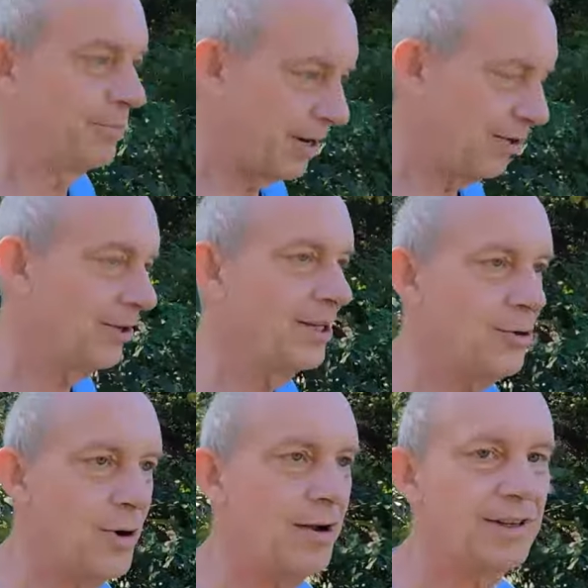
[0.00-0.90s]
apparently
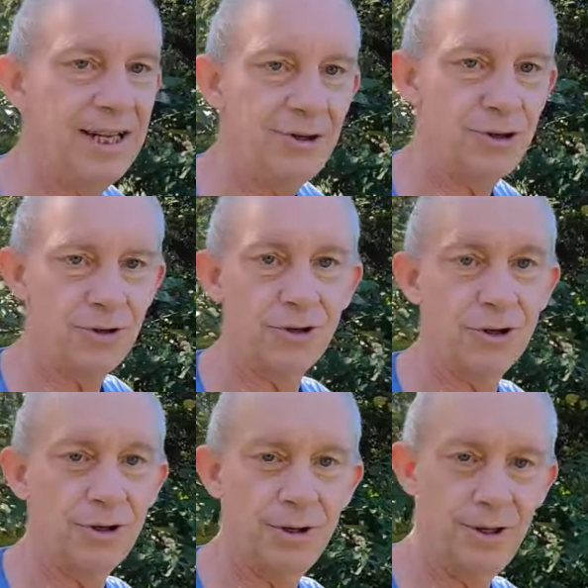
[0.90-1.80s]
you have to eat
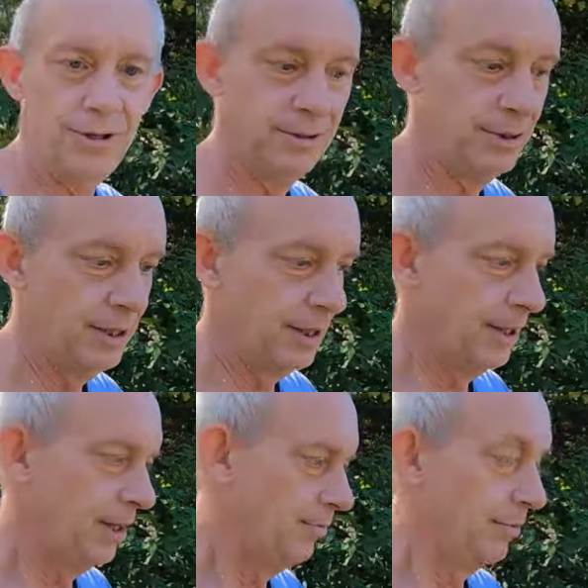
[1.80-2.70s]
sugar
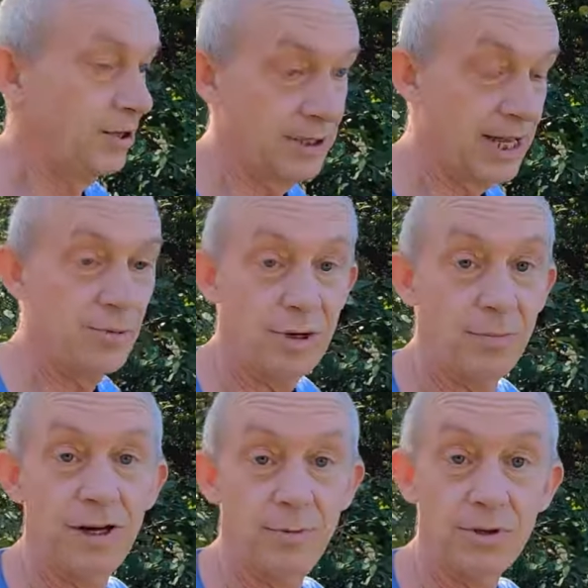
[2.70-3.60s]
because that's what
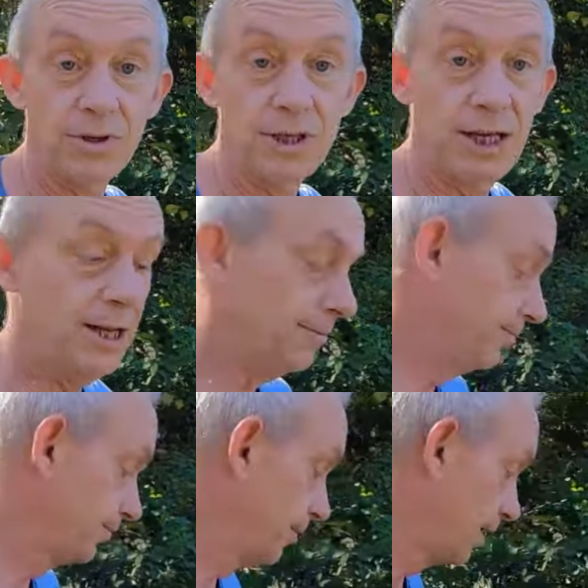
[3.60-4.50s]
everybody wants us to eat
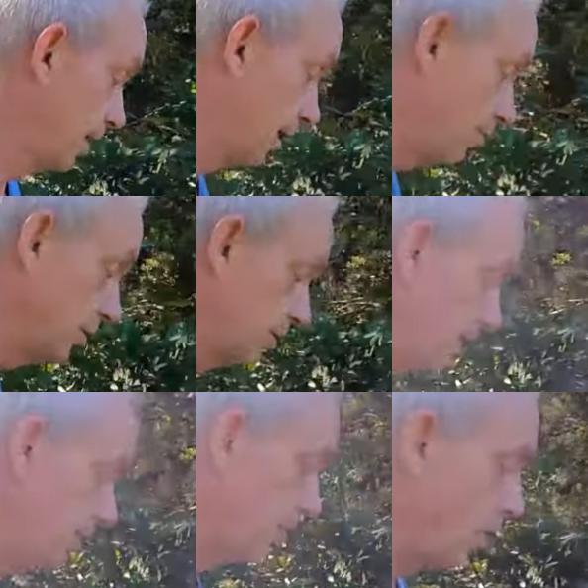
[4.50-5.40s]
they want us
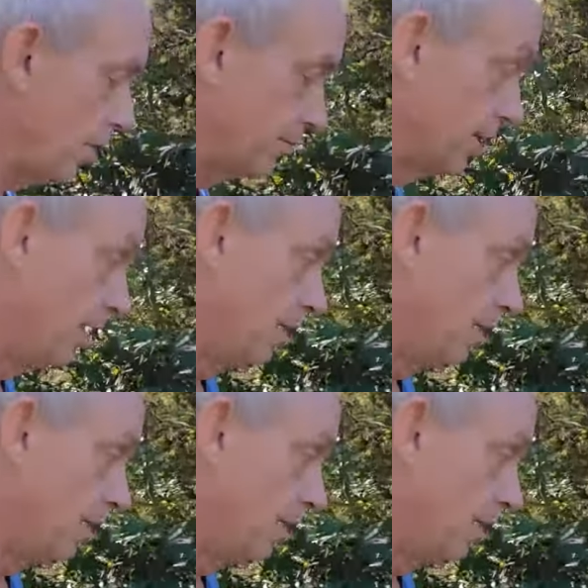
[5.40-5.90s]
to eat carbs